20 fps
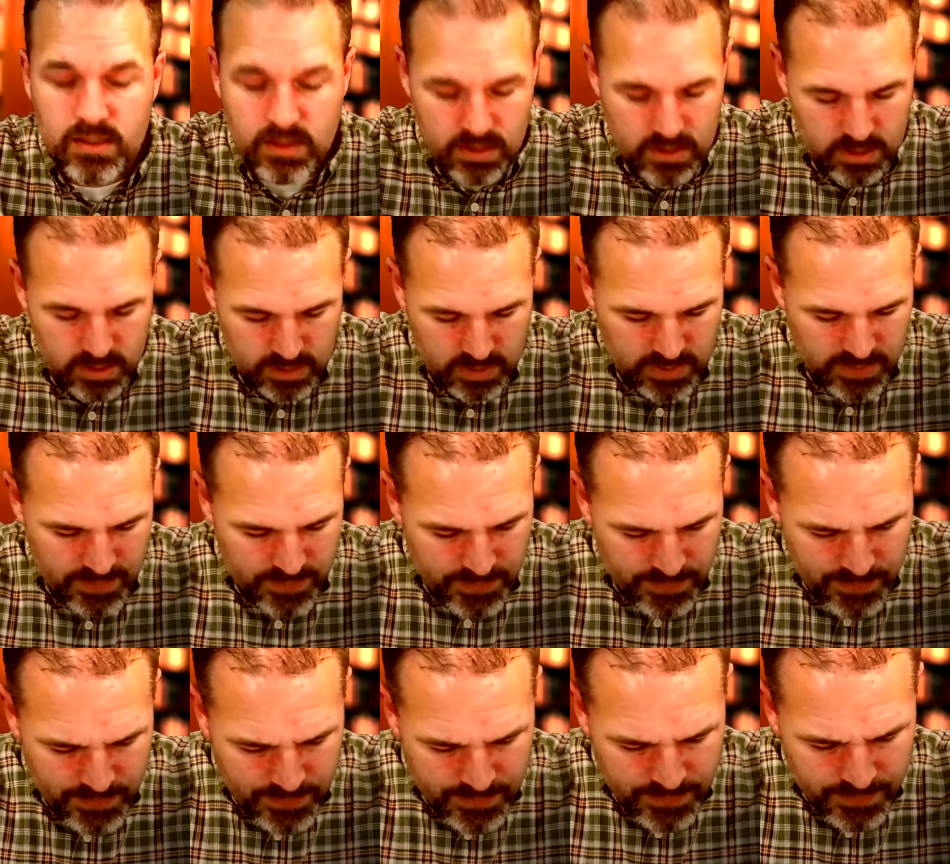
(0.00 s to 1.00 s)

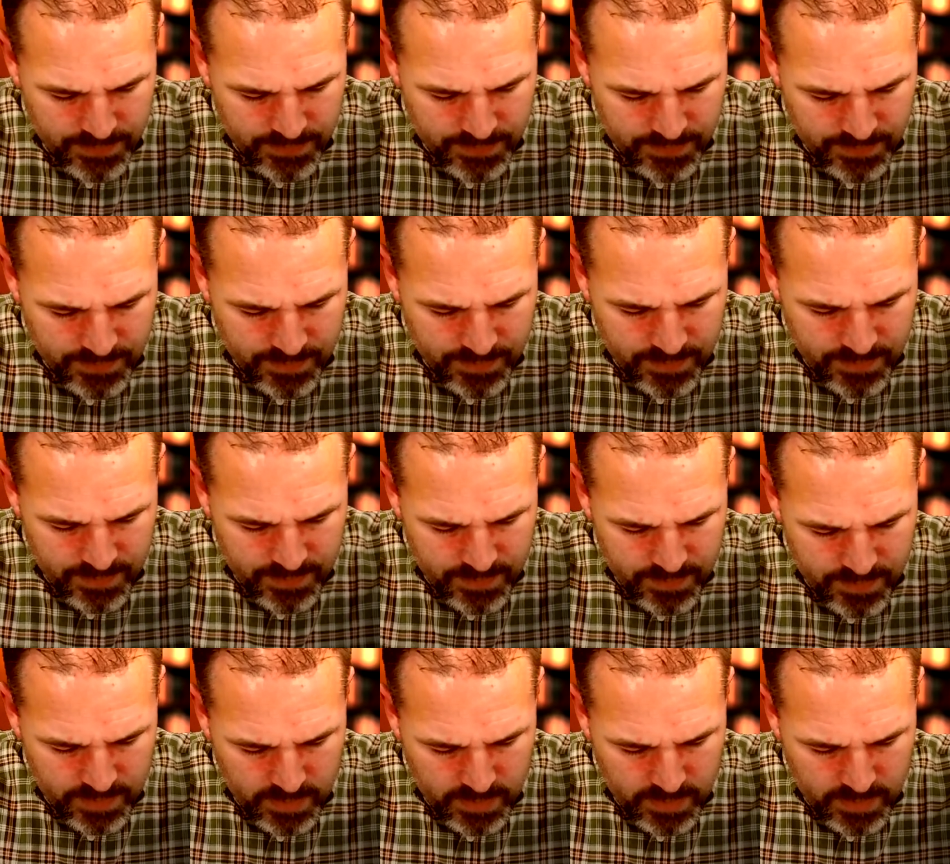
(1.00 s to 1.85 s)
Nobody speaks.